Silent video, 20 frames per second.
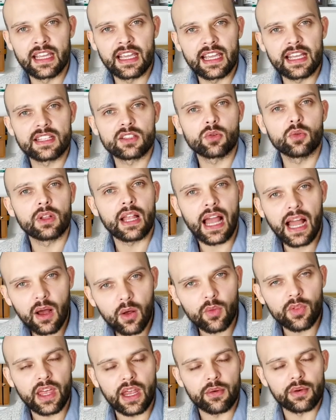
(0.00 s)
It's all
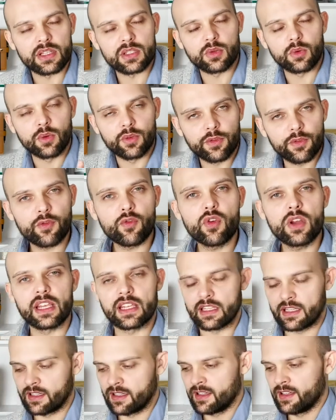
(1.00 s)
out there. It's all
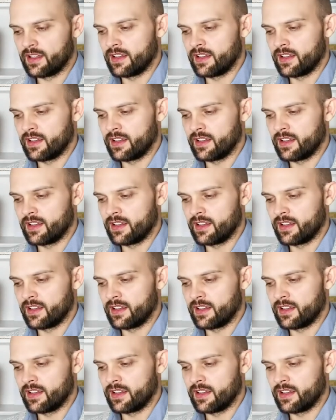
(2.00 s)
free.